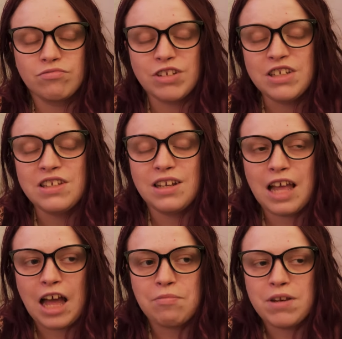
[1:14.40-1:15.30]

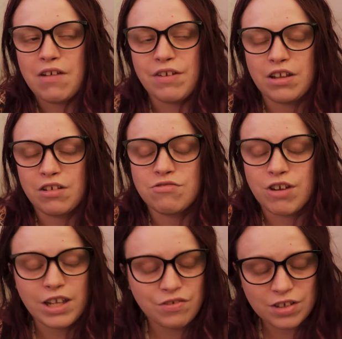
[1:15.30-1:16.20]
Recently I've been having
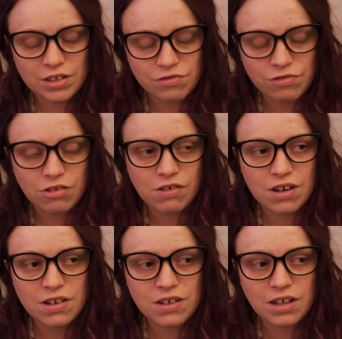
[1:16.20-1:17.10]
cravings
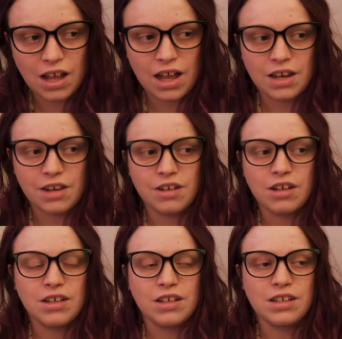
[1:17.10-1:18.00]
for it, and
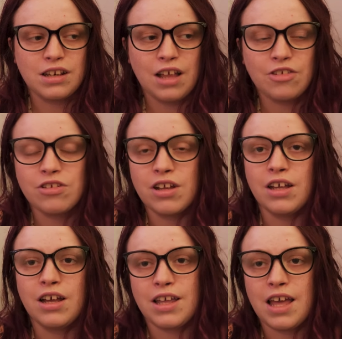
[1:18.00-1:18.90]
last
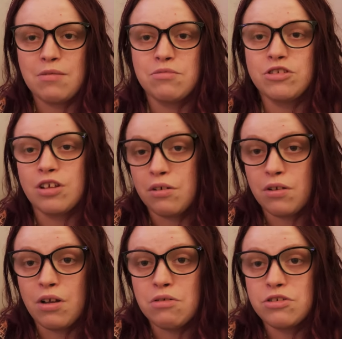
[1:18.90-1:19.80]
night I came so
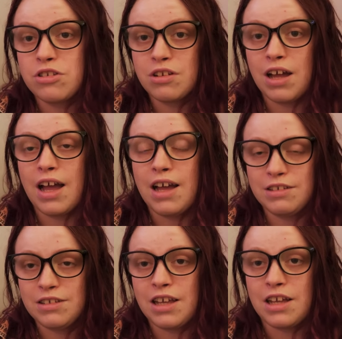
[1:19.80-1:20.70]
close to
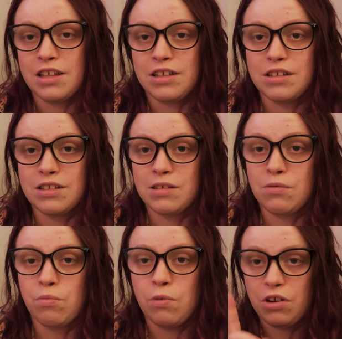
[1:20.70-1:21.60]
asking
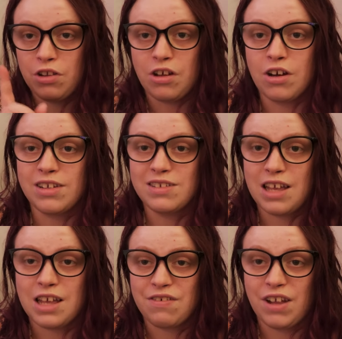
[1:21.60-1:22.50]
one of the guys
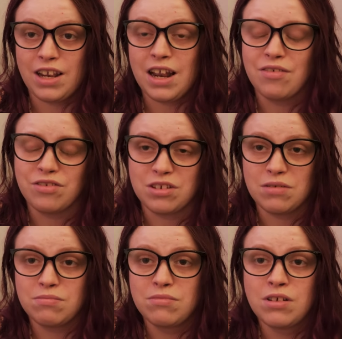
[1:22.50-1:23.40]
here if I could have
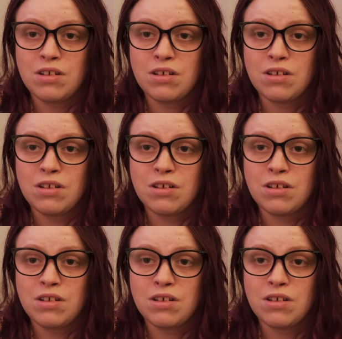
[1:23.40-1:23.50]
some.